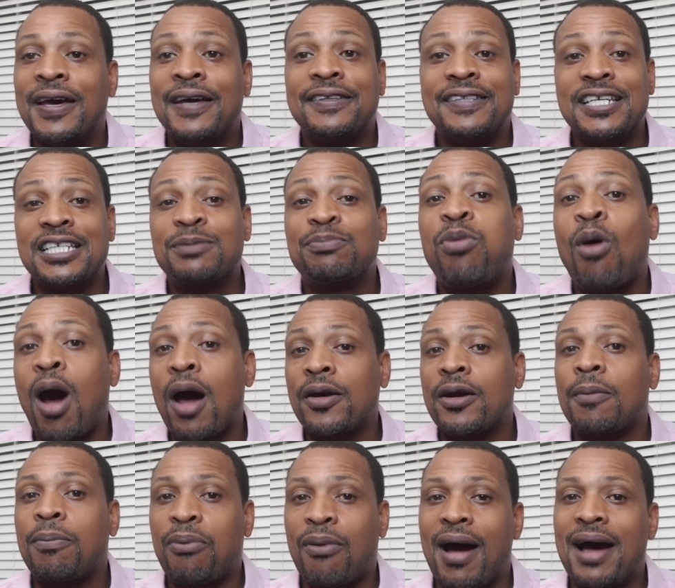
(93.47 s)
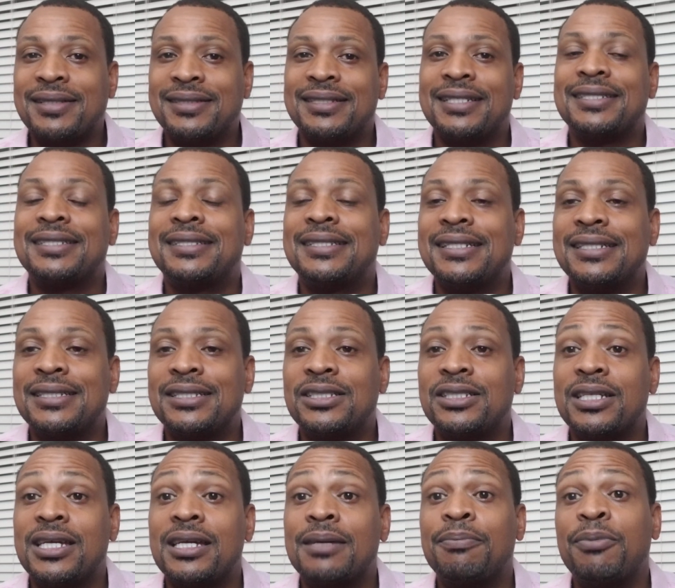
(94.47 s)
This part of the process tends to
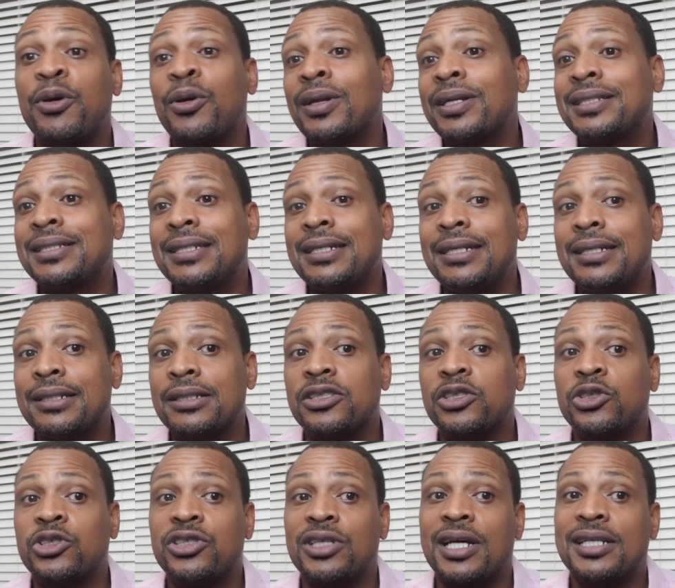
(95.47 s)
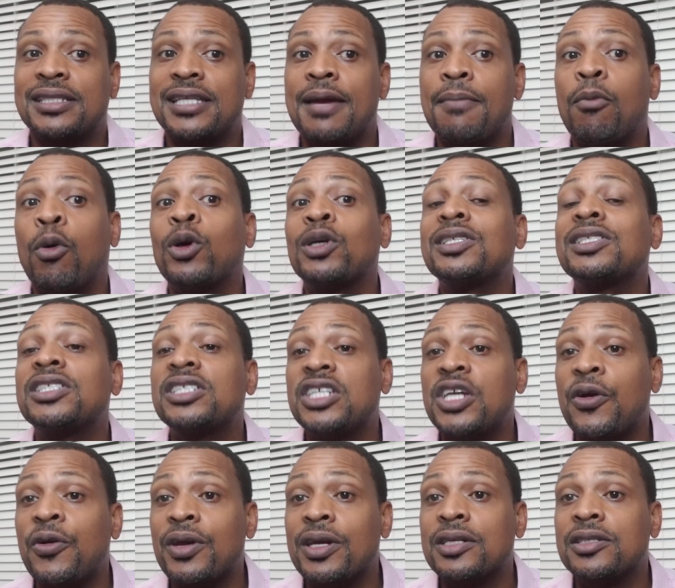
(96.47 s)
get pretty tedious, or should I say more
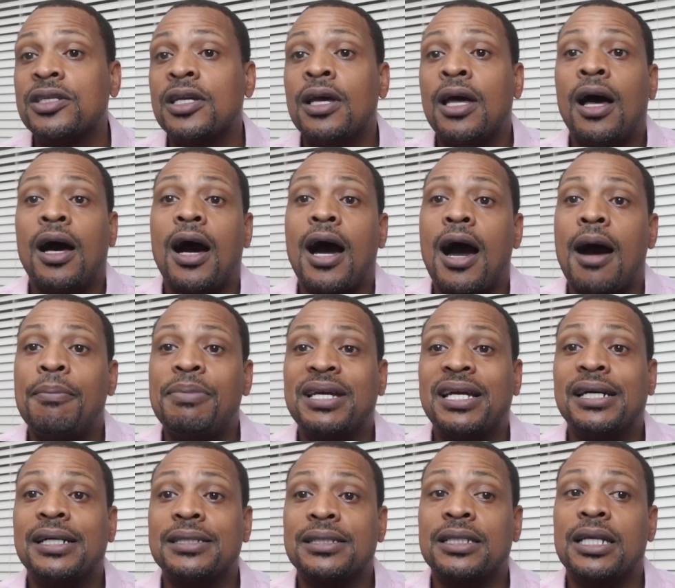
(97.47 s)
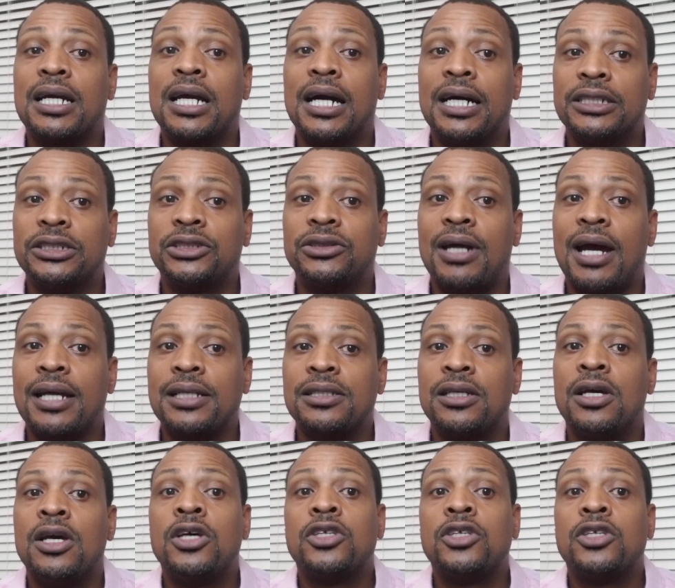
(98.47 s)
serious, because of the contracts.